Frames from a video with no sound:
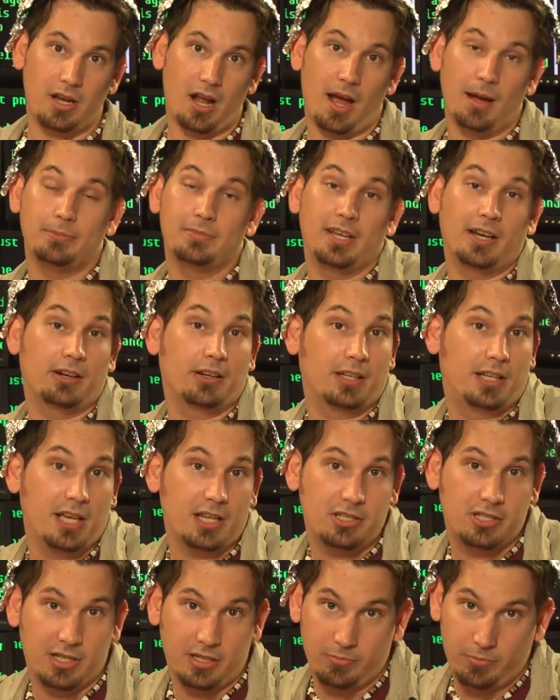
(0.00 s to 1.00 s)
I'm Darren
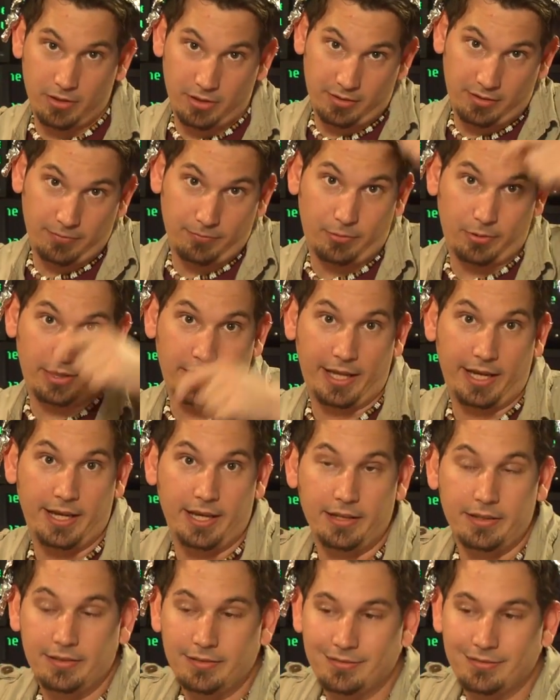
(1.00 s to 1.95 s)
Kitchen with a tinfoil hat.